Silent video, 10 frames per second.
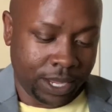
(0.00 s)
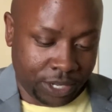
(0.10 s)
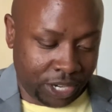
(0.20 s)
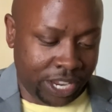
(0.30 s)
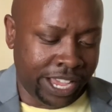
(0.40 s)

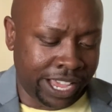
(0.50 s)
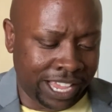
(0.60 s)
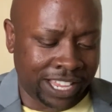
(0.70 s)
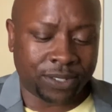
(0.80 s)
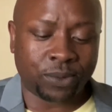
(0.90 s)

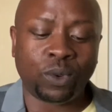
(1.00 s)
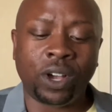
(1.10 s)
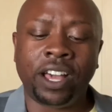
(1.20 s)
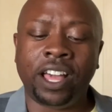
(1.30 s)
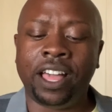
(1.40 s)
just
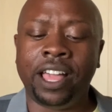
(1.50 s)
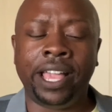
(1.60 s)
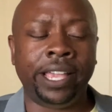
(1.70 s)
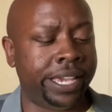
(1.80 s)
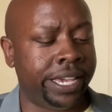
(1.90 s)
what
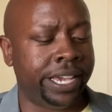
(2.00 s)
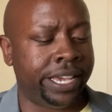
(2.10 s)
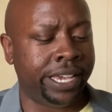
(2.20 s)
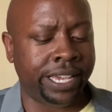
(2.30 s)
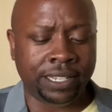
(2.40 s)
He
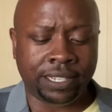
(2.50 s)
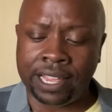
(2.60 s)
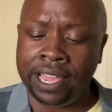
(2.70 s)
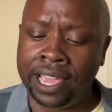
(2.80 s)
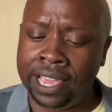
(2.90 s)

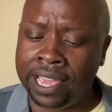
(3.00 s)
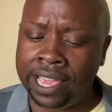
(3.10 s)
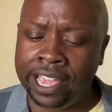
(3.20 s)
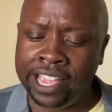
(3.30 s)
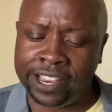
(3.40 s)

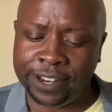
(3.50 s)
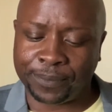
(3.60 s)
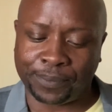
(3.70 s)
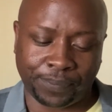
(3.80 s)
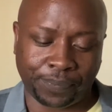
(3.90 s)
said.
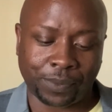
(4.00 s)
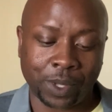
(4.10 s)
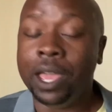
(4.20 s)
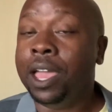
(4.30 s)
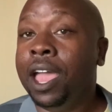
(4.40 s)

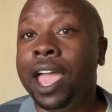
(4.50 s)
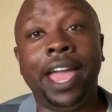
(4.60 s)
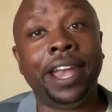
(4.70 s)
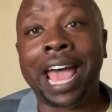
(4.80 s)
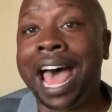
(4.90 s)

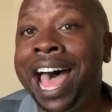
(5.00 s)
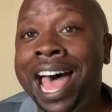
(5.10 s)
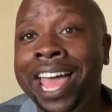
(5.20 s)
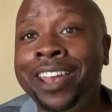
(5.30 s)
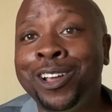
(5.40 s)
And
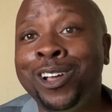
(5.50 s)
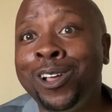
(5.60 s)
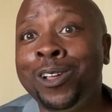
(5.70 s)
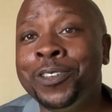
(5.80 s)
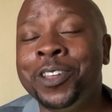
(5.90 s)
I
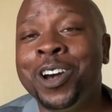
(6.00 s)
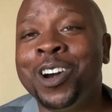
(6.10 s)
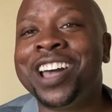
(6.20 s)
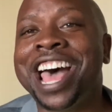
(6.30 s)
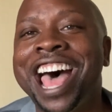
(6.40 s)
don't know
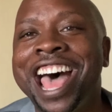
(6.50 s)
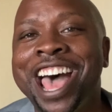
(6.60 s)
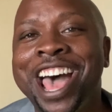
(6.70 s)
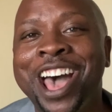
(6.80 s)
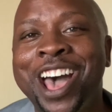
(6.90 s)

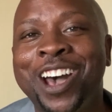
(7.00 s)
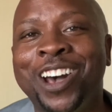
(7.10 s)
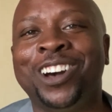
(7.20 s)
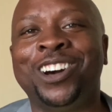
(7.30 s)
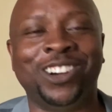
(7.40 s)
how,
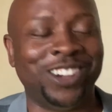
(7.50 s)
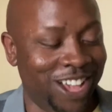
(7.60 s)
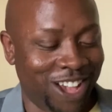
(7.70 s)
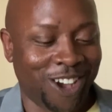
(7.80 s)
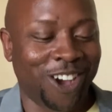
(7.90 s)

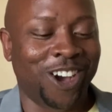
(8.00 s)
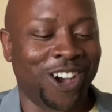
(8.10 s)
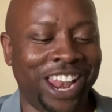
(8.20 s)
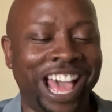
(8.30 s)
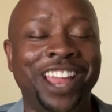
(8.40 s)

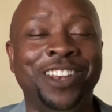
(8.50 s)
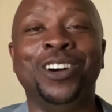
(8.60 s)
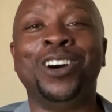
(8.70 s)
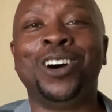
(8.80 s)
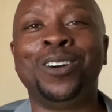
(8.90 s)
all I
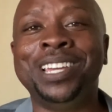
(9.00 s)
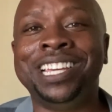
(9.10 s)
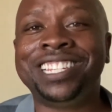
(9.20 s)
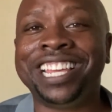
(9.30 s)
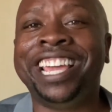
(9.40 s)
know
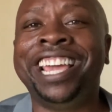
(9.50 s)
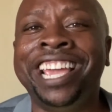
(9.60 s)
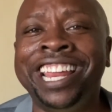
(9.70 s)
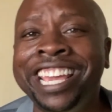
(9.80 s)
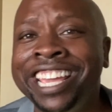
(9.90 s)
is
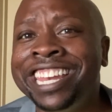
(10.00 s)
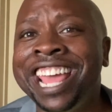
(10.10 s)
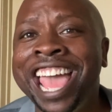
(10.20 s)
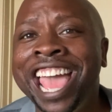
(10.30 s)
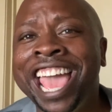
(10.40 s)
any
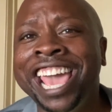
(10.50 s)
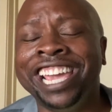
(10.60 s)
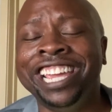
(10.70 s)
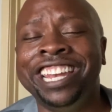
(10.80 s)
day